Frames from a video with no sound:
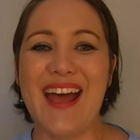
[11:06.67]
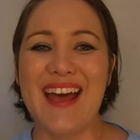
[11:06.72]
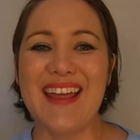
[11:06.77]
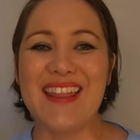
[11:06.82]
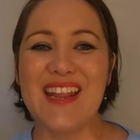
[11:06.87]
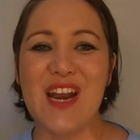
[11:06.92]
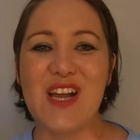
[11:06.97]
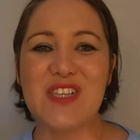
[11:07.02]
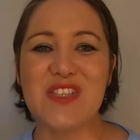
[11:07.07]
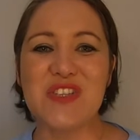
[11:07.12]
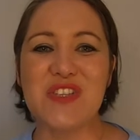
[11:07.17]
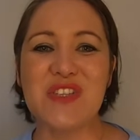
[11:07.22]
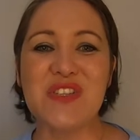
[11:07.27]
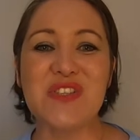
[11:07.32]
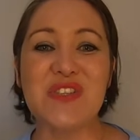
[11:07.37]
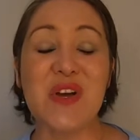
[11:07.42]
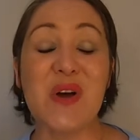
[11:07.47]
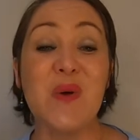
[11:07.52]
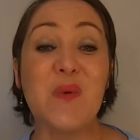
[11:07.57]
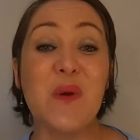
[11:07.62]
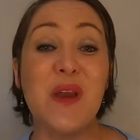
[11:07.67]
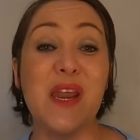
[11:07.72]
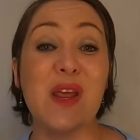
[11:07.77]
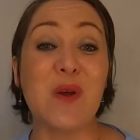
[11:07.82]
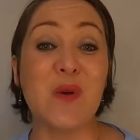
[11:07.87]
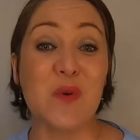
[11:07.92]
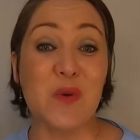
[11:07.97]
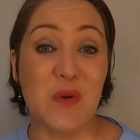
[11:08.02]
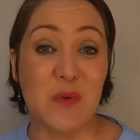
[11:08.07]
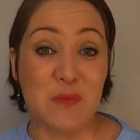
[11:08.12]
and that our students are already
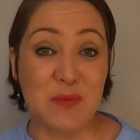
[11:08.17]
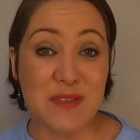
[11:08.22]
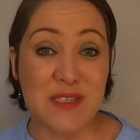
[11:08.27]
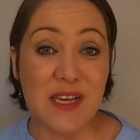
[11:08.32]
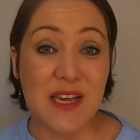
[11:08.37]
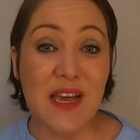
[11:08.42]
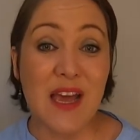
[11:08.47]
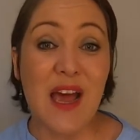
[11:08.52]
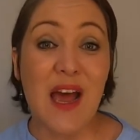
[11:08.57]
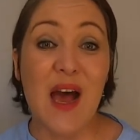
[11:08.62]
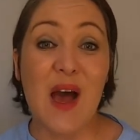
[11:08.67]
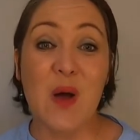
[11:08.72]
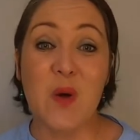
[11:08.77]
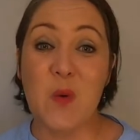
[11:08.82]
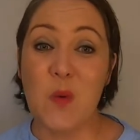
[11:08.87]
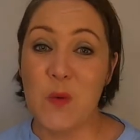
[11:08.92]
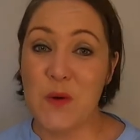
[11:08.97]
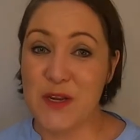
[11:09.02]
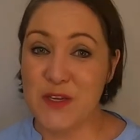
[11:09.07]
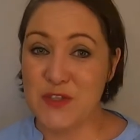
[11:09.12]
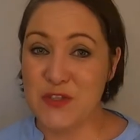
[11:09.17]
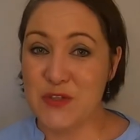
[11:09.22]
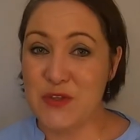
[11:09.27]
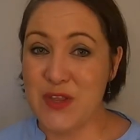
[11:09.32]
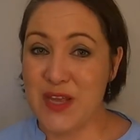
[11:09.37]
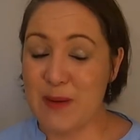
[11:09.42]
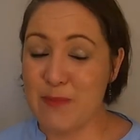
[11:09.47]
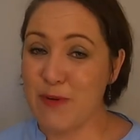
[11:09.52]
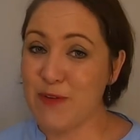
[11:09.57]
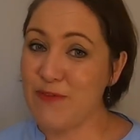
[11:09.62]
grouped according to
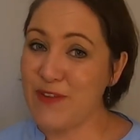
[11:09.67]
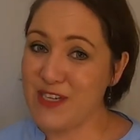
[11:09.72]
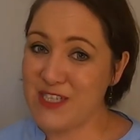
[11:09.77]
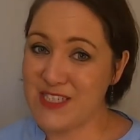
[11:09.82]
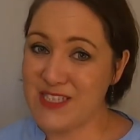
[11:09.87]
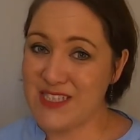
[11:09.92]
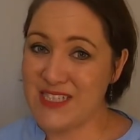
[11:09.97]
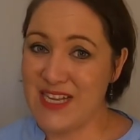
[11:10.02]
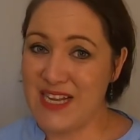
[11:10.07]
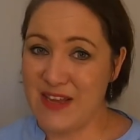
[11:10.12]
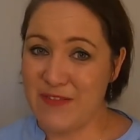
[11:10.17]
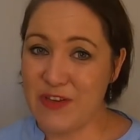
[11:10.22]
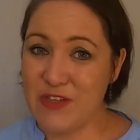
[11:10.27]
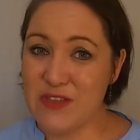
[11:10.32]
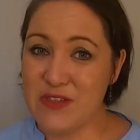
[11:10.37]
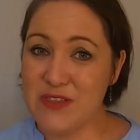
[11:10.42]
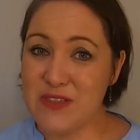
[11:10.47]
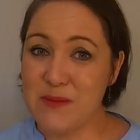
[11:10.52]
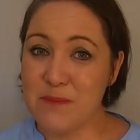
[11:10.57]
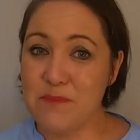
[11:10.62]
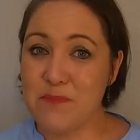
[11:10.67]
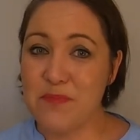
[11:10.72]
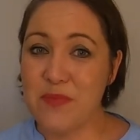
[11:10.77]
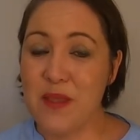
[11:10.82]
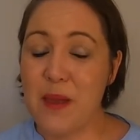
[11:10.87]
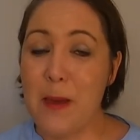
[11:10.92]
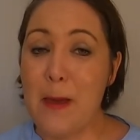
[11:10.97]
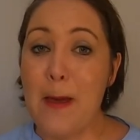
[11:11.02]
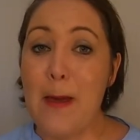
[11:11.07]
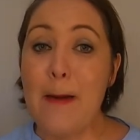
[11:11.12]
their proficiency levels.
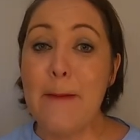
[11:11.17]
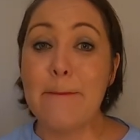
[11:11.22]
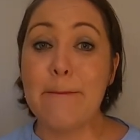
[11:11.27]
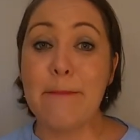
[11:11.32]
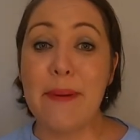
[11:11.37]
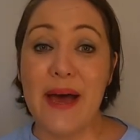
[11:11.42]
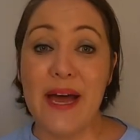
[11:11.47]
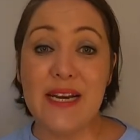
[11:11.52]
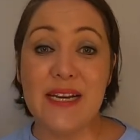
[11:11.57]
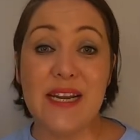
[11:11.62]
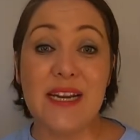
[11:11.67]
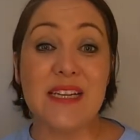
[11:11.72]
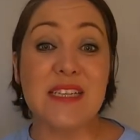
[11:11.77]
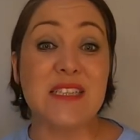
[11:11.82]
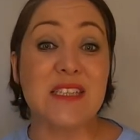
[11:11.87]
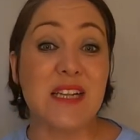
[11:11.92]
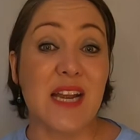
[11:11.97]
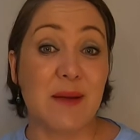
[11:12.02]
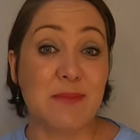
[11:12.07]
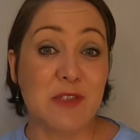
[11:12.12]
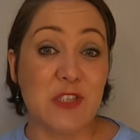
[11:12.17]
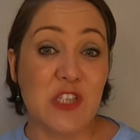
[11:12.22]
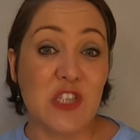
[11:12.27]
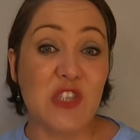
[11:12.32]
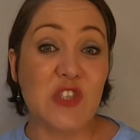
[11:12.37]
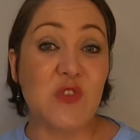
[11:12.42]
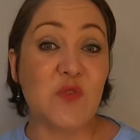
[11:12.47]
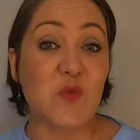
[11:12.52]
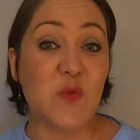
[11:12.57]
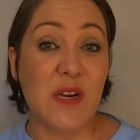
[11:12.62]
But it is still up to
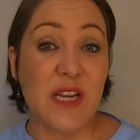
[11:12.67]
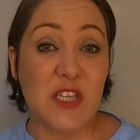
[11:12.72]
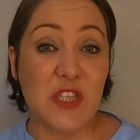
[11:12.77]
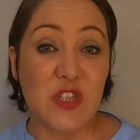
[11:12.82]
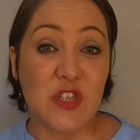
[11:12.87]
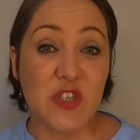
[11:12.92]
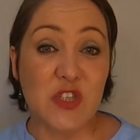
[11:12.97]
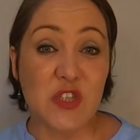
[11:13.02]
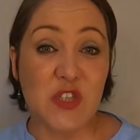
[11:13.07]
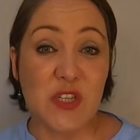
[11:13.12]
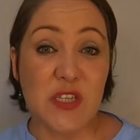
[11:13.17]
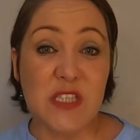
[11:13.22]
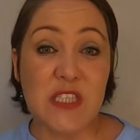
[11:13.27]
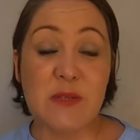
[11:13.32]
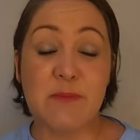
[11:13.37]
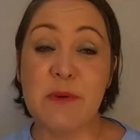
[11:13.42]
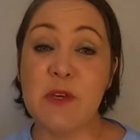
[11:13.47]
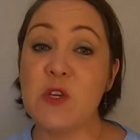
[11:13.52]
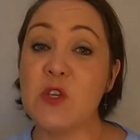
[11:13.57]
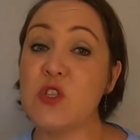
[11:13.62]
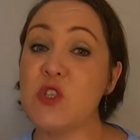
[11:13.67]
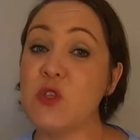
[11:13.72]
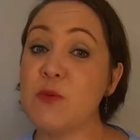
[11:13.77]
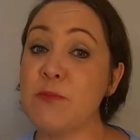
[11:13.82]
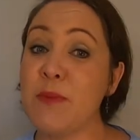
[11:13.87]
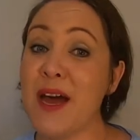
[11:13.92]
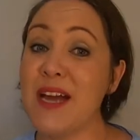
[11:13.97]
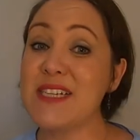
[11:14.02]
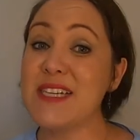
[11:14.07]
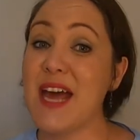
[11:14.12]
you to read your students, because you
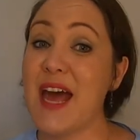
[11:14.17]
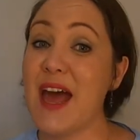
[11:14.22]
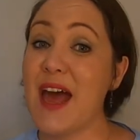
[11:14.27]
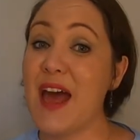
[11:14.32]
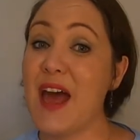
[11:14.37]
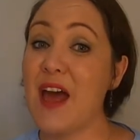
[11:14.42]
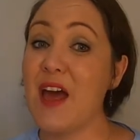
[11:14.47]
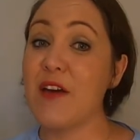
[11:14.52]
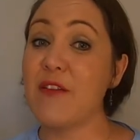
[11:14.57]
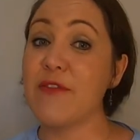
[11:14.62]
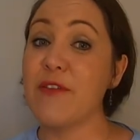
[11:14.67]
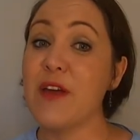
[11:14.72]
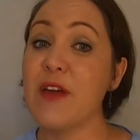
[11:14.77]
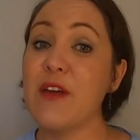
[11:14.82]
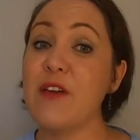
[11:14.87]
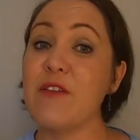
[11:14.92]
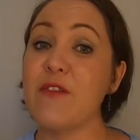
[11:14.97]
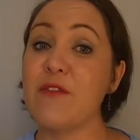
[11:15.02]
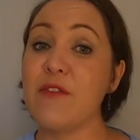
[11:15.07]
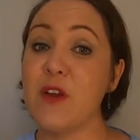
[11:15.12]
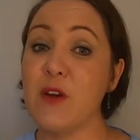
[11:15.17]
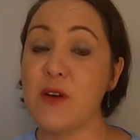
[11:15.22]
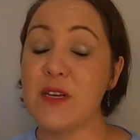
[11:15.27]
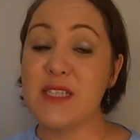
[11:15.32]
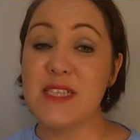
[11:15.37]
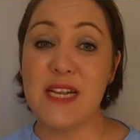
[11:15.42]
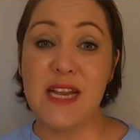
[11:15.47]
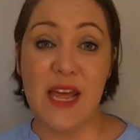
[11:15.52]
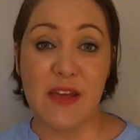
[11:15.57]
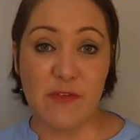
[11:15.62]
might have
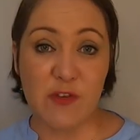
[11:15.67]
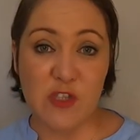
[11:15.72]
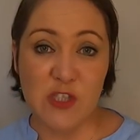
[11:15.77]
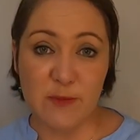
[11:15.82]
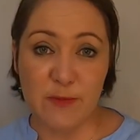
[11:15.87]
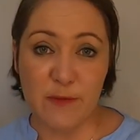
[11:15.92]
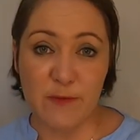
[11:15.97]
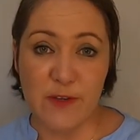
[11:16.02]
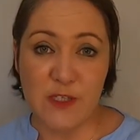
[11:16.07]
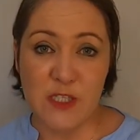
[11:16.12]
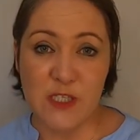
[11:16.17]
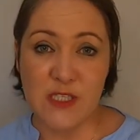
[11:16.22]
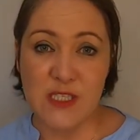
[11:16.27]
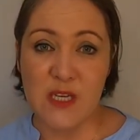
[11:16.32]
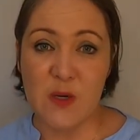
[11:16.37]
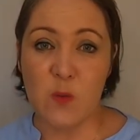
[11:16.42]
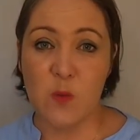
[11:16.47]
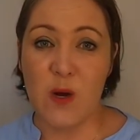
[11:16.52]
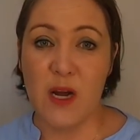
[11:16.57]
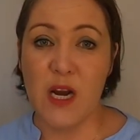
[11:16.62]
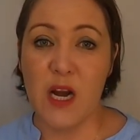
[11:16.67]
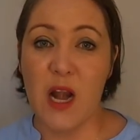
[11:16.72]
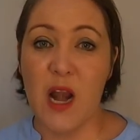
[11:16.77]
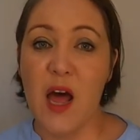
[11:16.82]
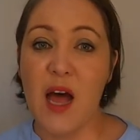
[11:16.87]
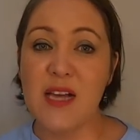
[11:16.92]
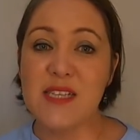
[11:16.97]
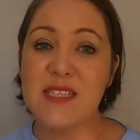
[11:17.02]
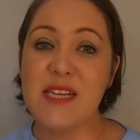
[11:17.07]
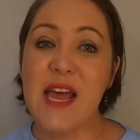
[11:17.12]
various levels of proficiency in one
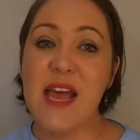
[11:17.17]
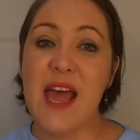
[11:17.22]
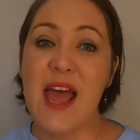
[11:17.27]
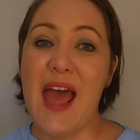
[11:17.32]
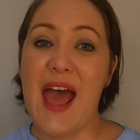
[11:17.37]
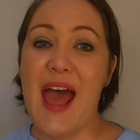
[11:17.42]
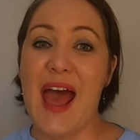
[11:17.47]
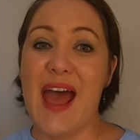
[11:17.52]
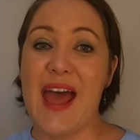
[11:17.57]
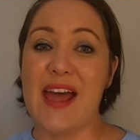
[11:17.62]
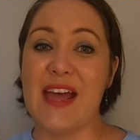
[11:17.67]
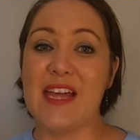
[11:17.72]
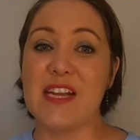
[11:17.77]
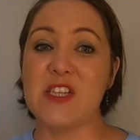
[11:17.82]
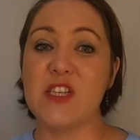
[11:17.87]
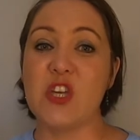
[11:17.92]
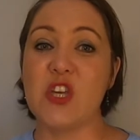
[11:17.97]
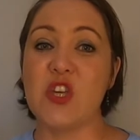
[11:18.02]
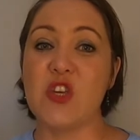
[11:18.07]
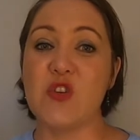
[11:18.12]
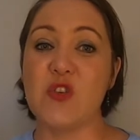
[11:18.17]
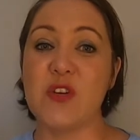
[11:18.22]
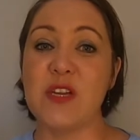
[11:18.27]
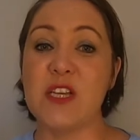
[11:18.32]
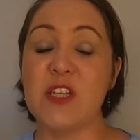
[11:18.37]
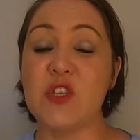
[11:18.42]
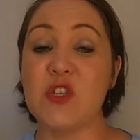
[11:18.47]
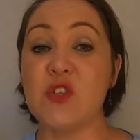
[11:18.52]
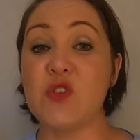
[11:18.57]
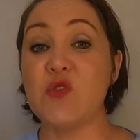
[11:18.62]
class and you
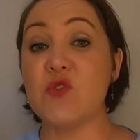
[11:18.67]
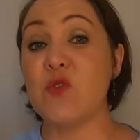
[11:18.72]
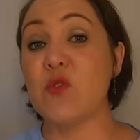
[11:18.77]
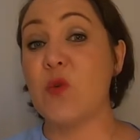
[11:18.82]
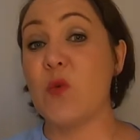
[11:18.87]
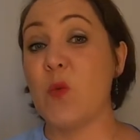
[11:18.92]
need to